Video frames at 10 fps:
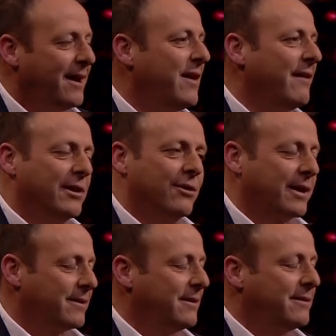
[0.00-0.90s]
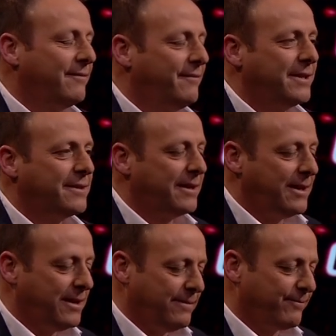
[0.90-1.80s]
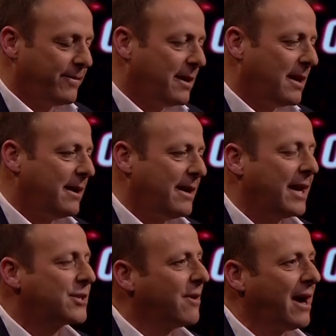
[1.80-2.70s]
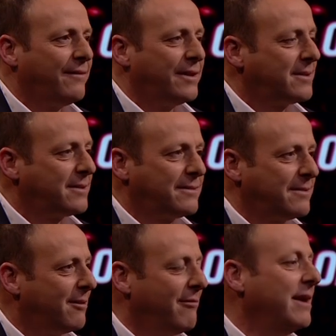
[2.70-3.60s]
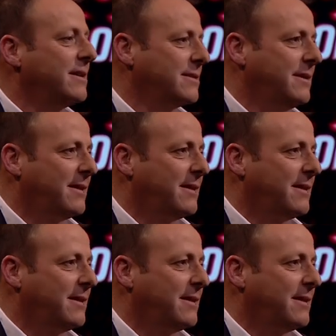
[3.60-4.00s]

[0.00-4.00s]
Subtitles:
if you have a look at the X-ray of it's horrendous.